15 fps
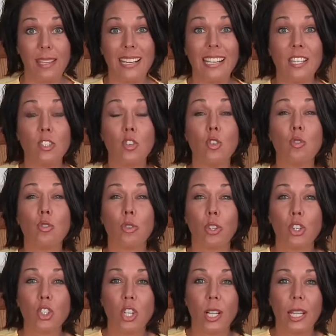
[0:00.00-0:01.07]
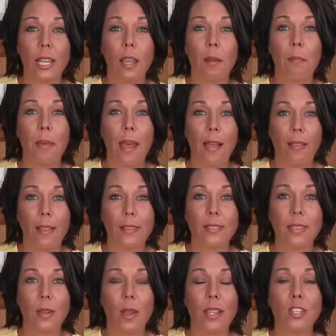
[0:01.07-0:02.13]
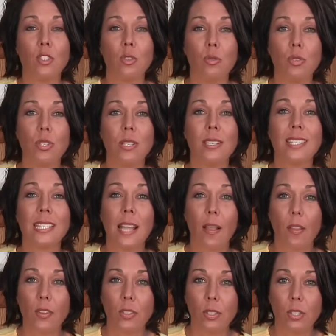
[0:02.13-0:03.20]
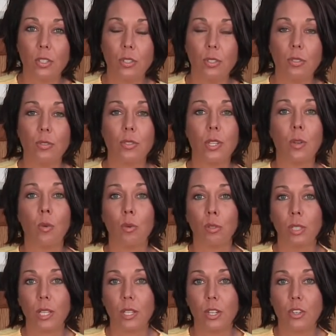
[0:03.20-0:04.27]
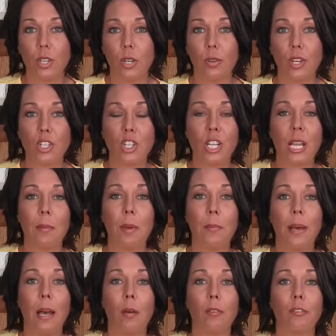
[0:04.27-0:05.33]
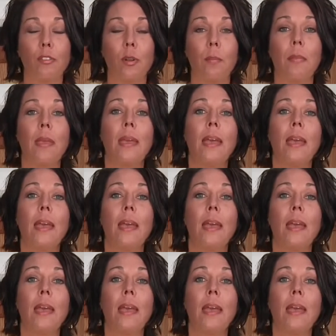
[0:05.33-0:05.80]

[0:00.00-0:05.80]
it is nutritionally unbalanced, and I do see skeletal issues and organ degeneration come about from